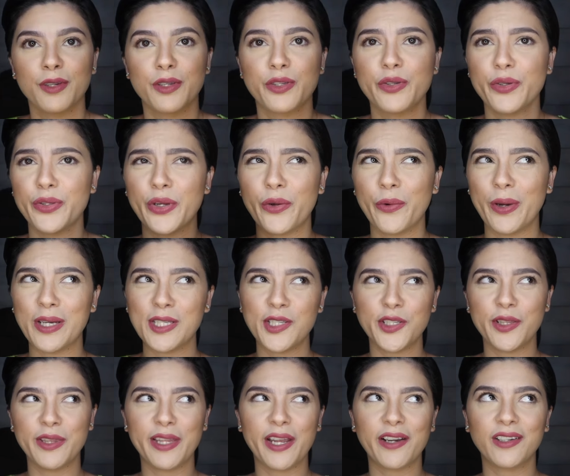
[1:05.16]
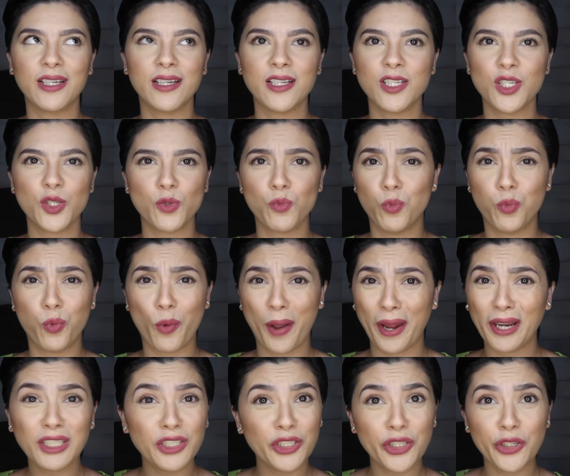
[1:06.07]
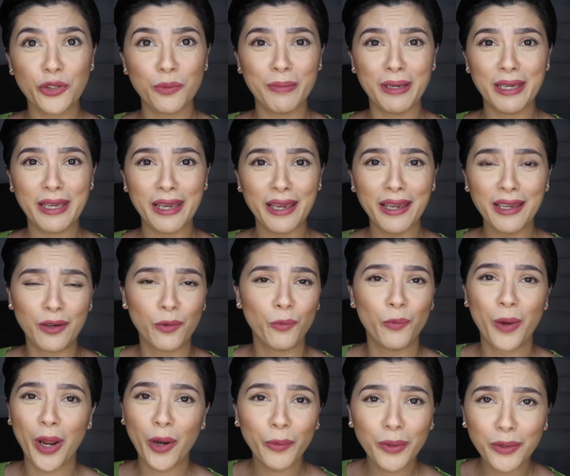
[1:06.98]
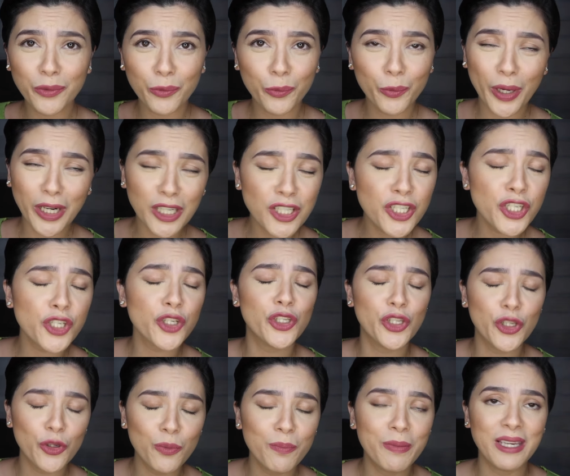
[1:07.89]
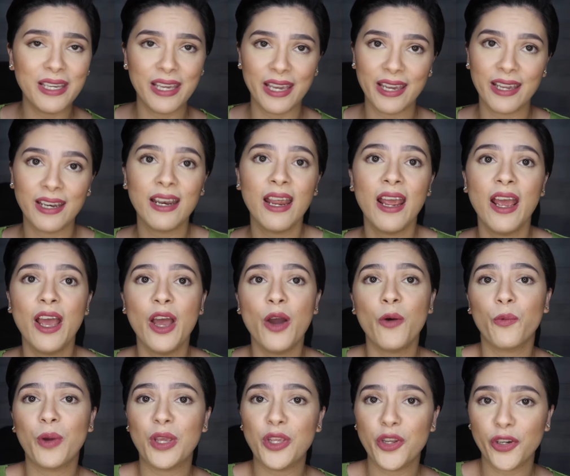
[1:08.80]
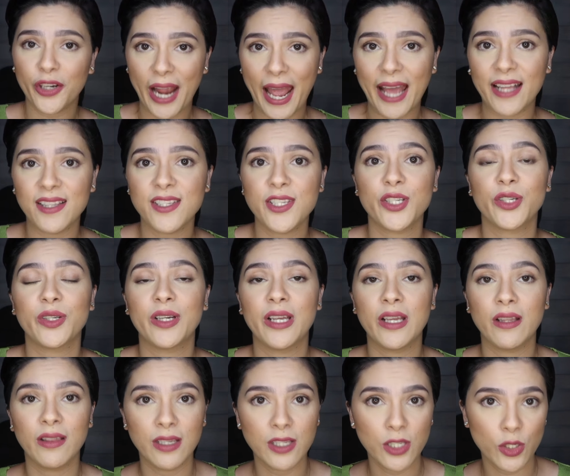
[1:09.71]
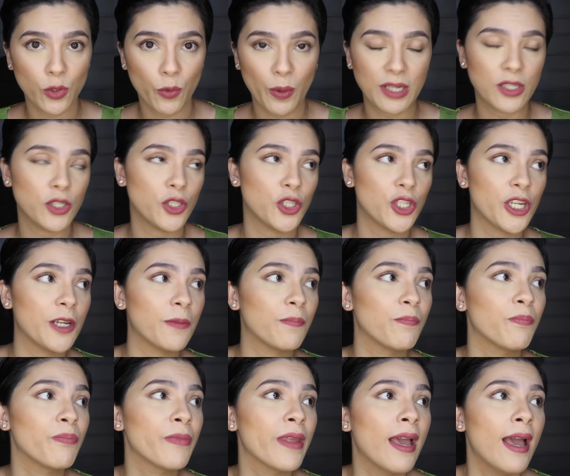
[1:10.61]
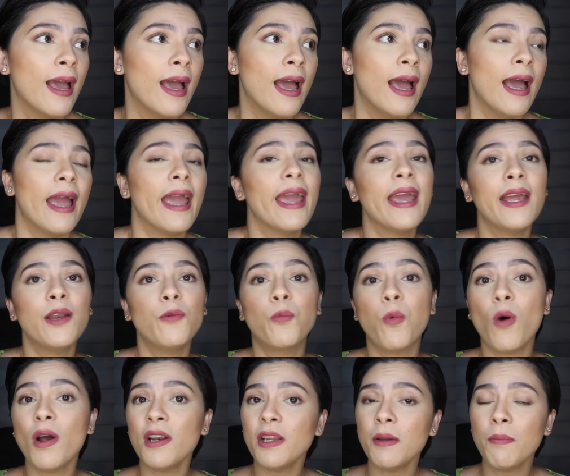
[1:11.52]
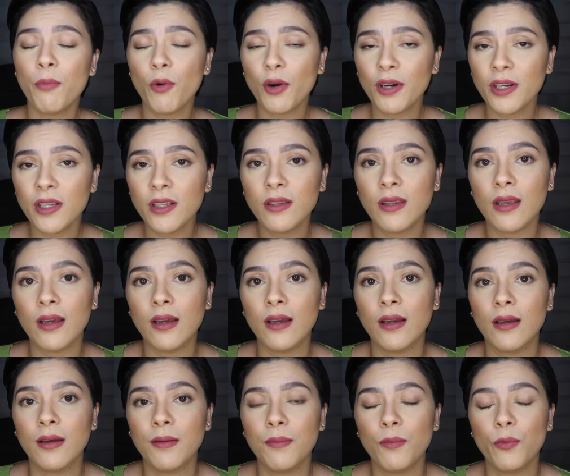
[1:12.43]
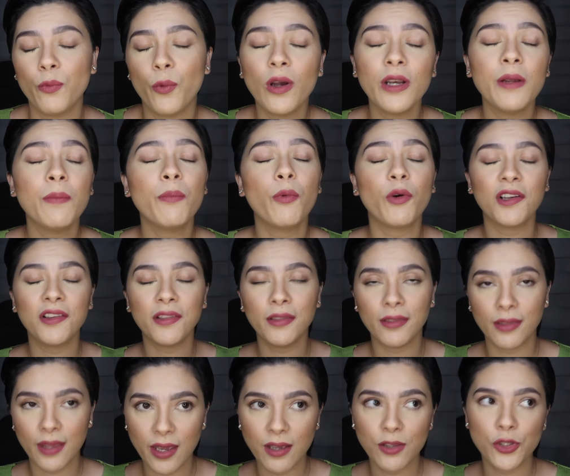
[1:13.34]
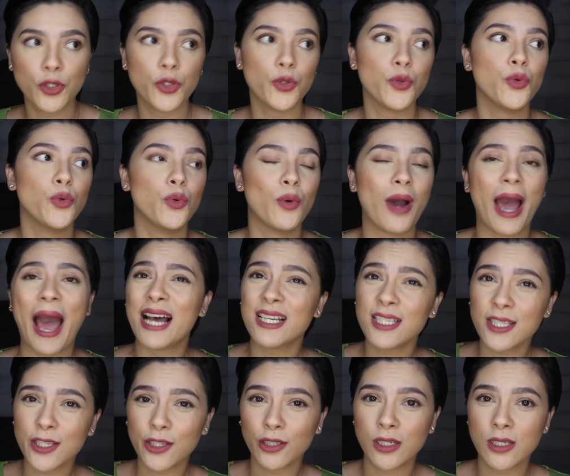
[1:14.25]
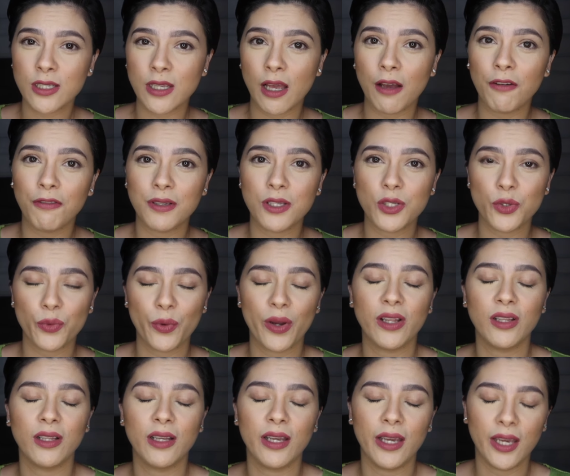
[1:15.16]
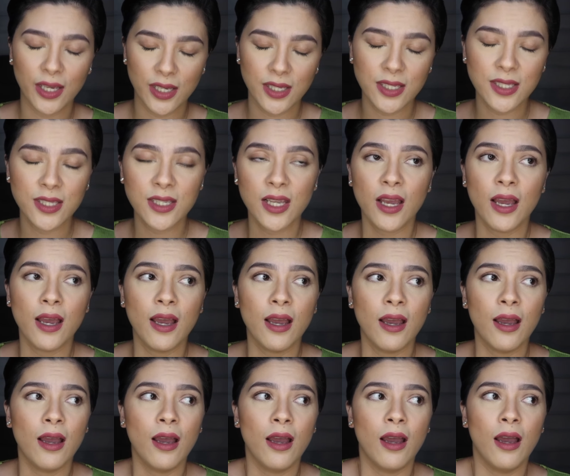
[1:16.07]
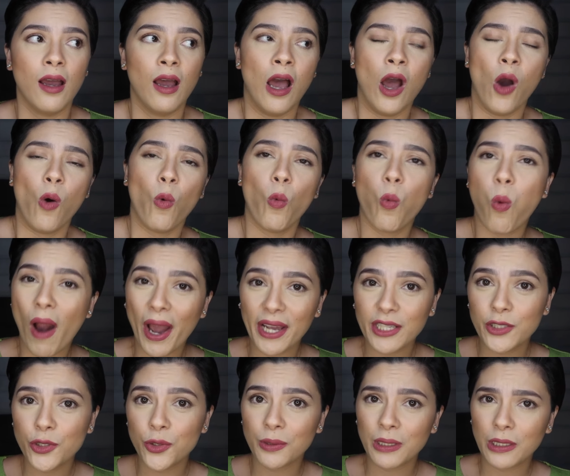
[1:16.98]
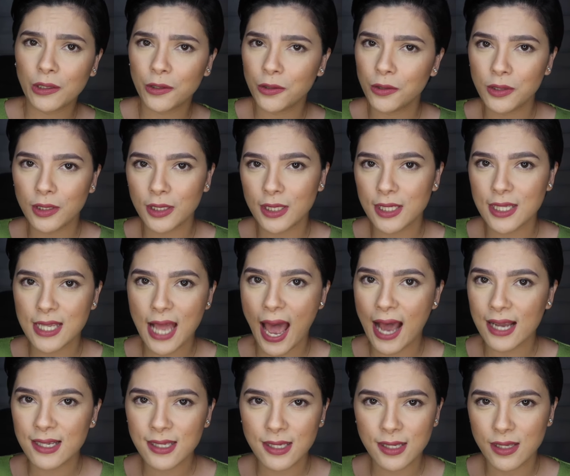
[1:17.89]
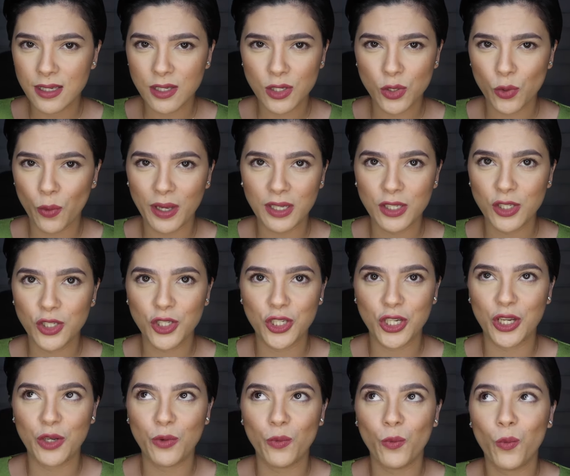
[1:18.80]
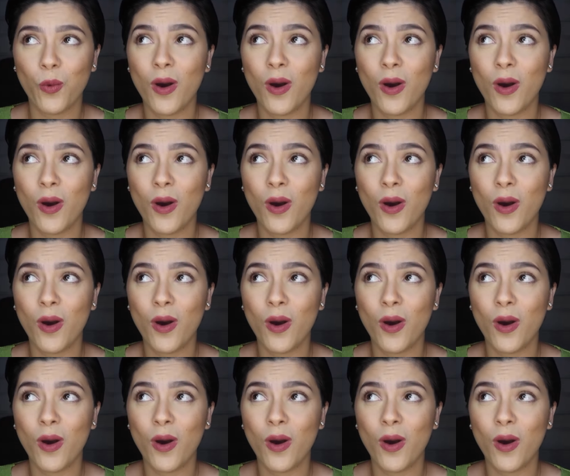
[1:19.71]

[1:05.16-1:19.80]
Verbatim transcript: so the question there is where do you begin where where should you begin when you're answering this question and one important um, one important thing to ask yourself as well is why do recruiters ask this question